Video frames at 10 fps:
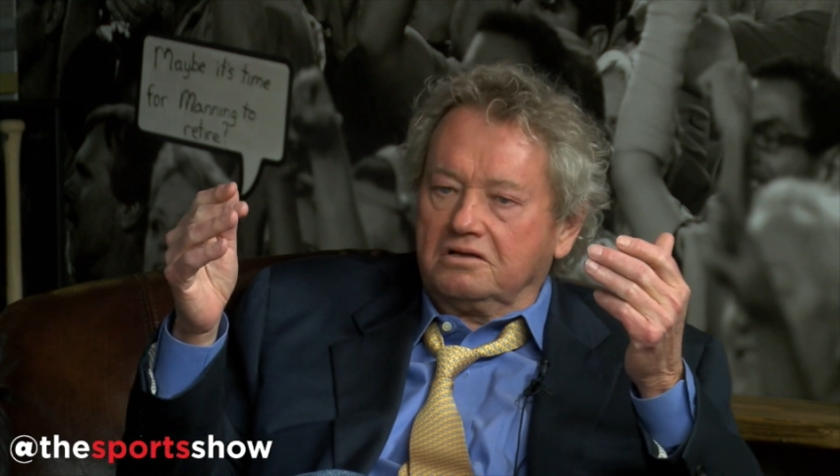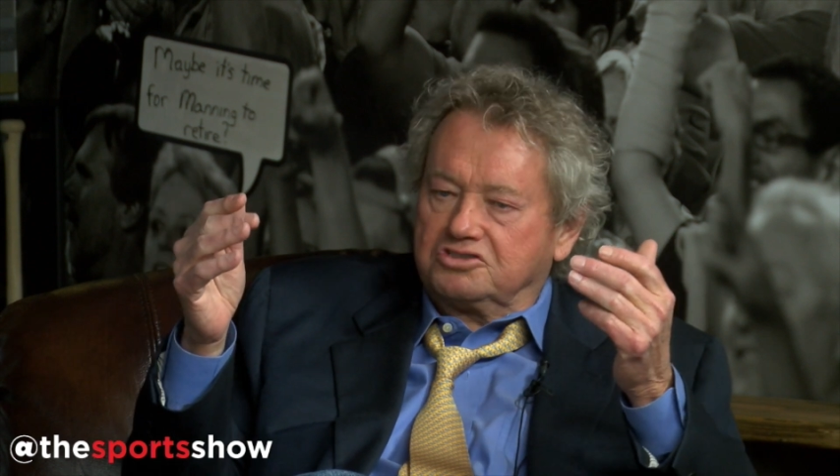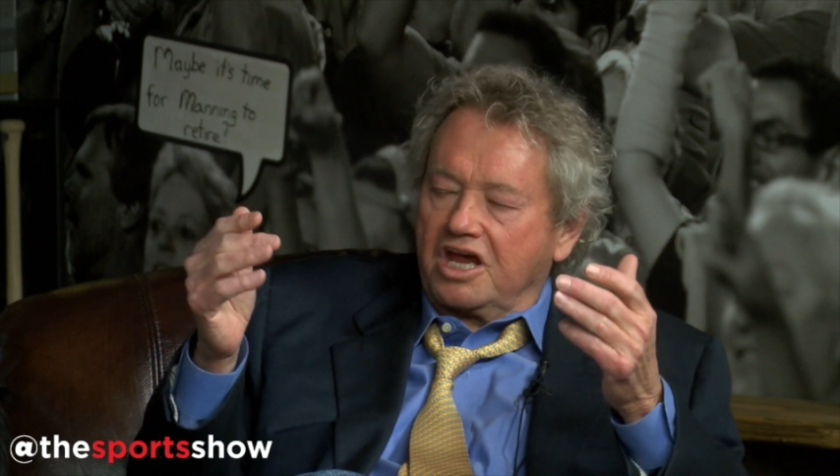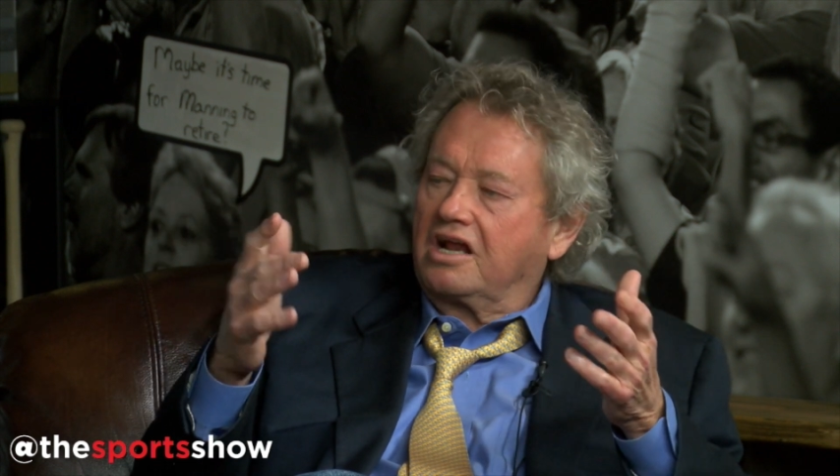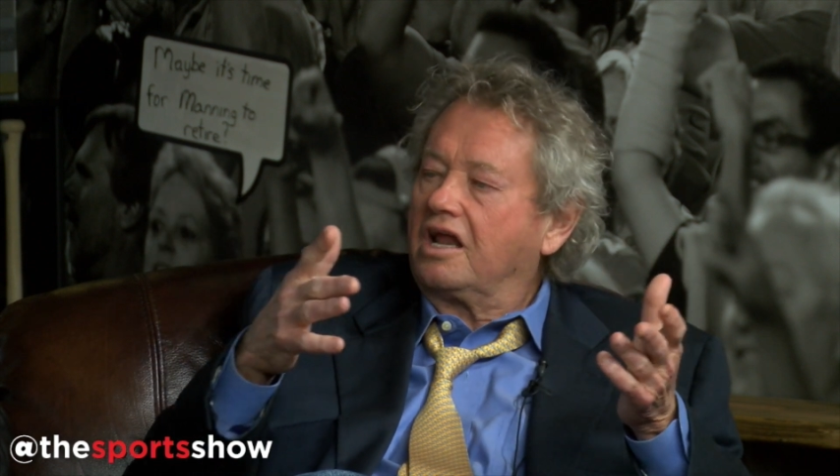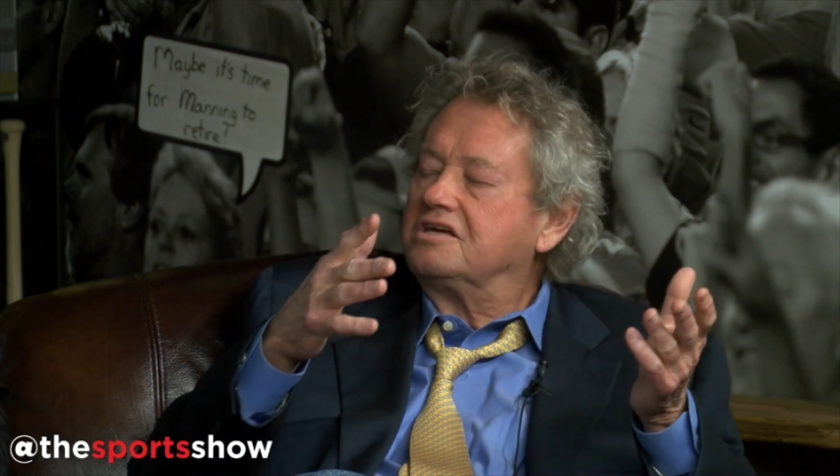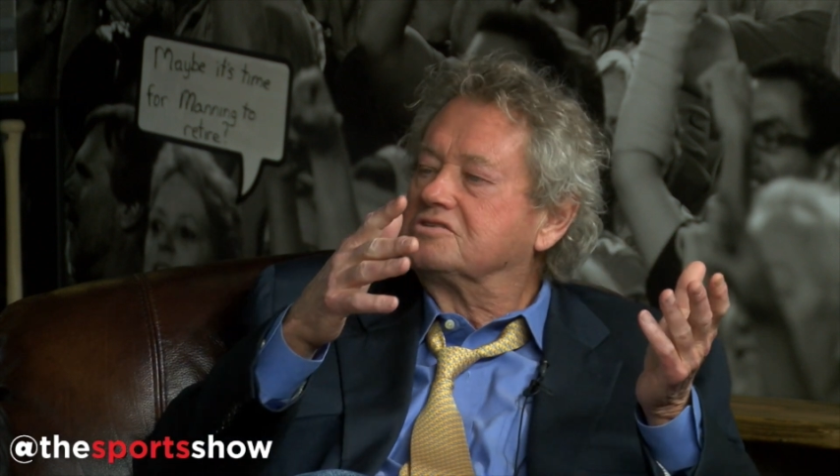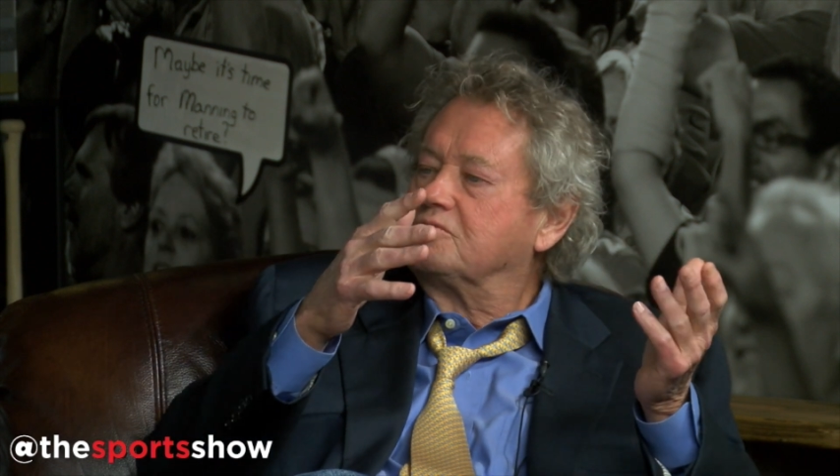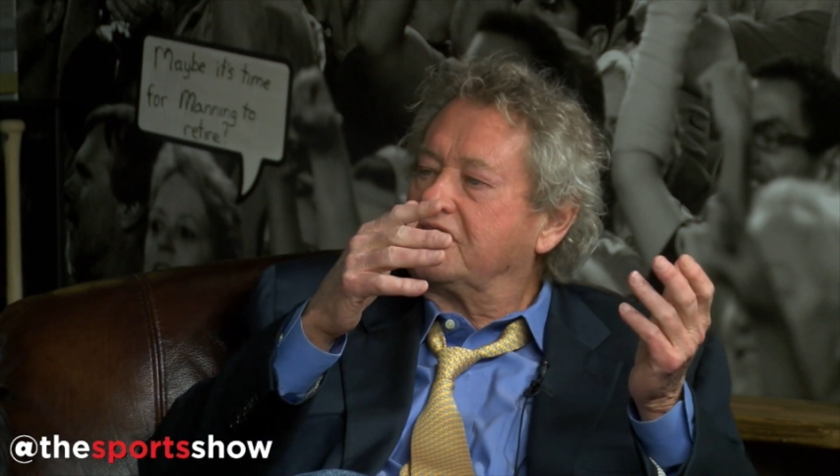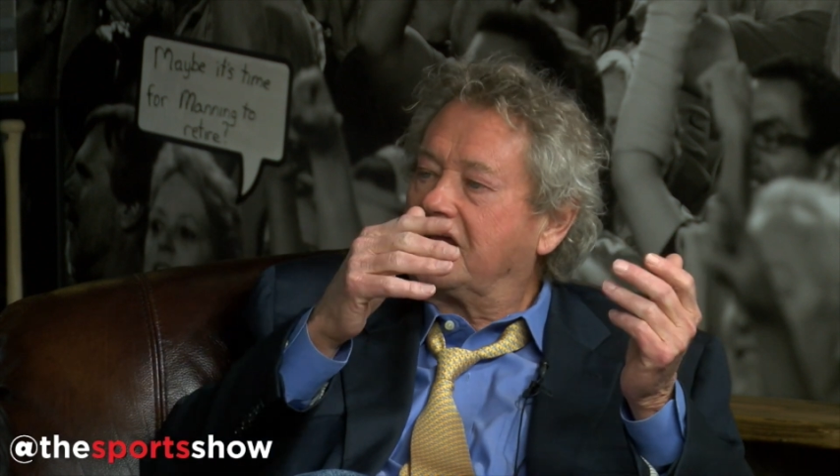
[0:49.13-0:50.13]
Jay
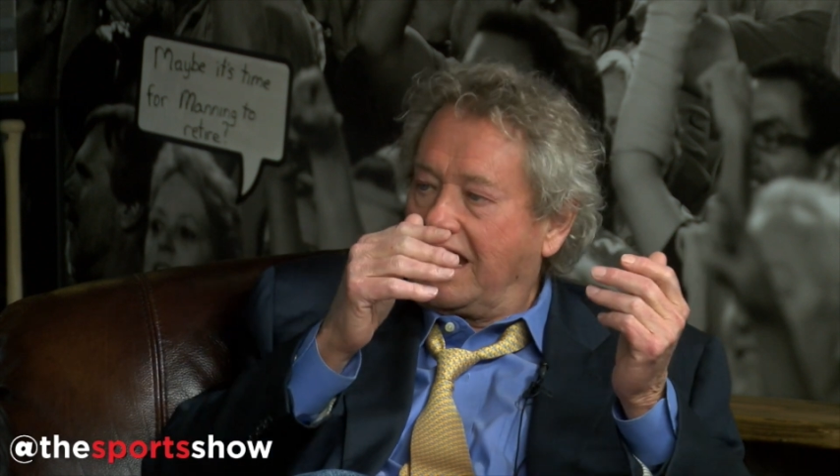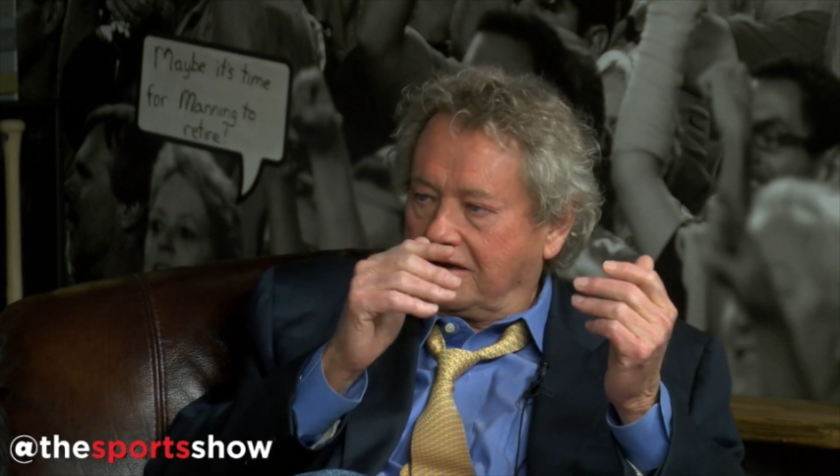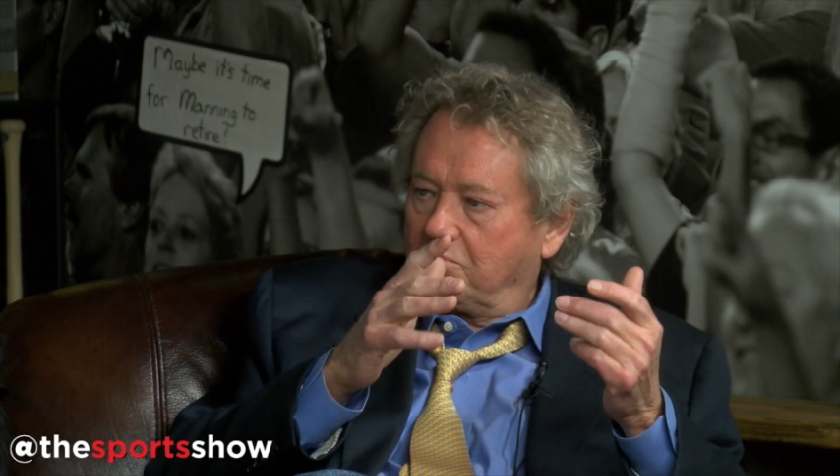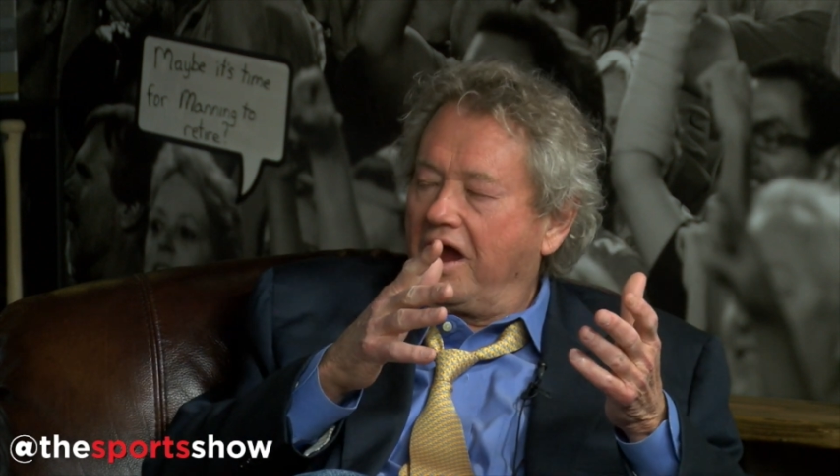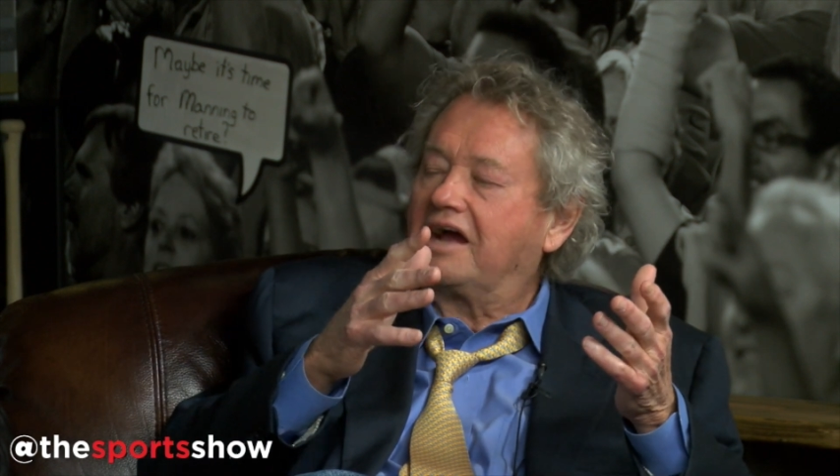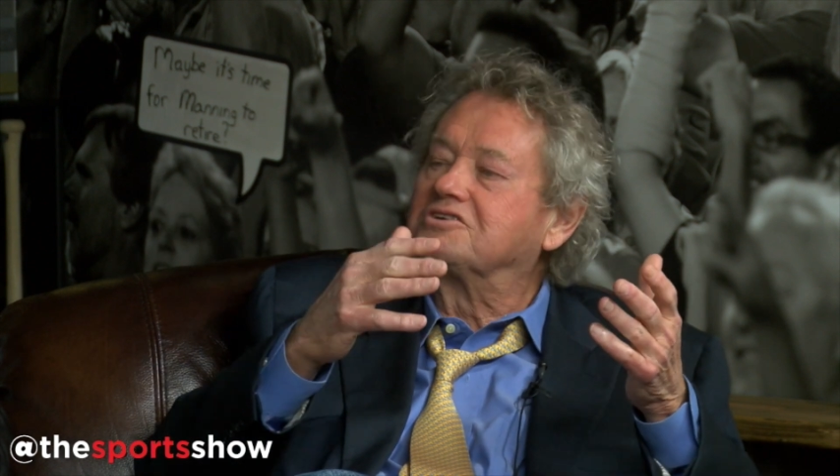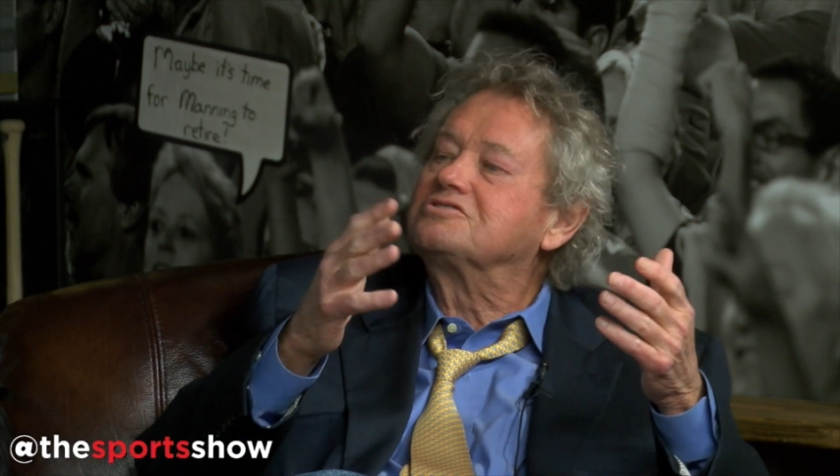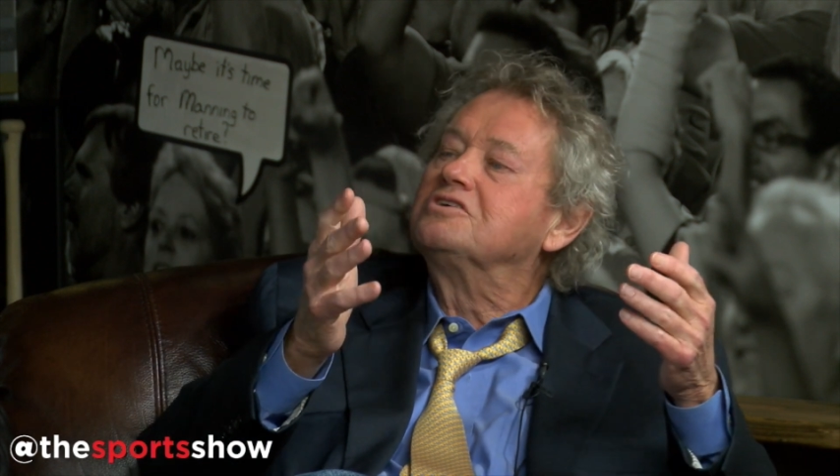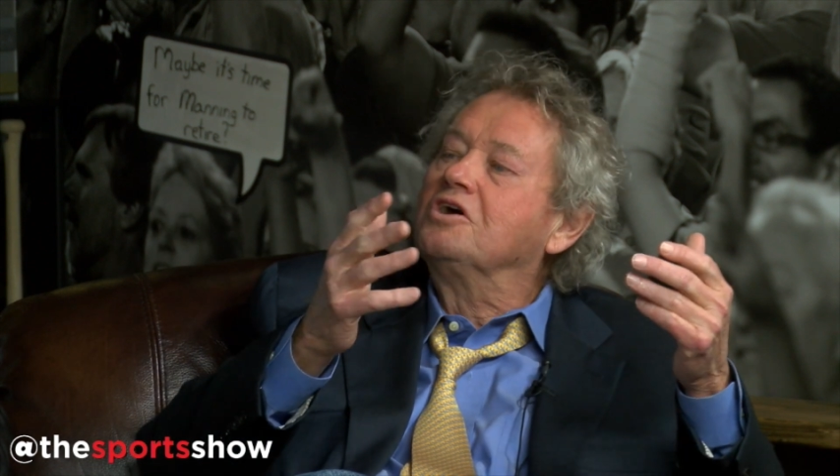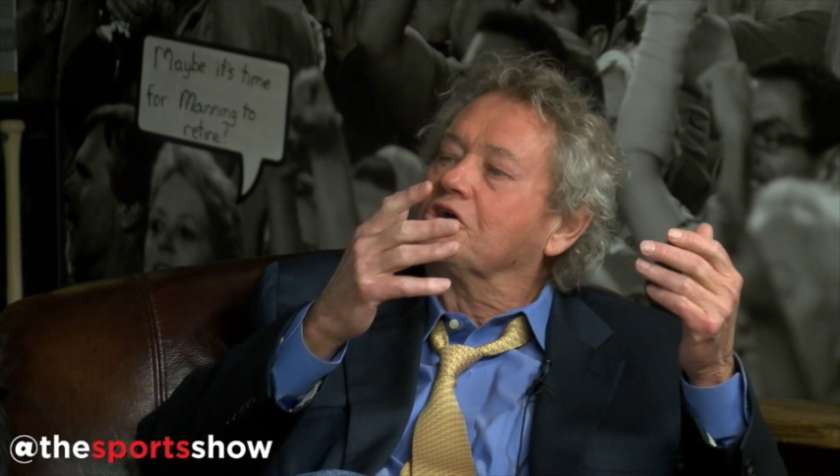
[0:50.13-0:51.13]
Glazer, when he came to practice,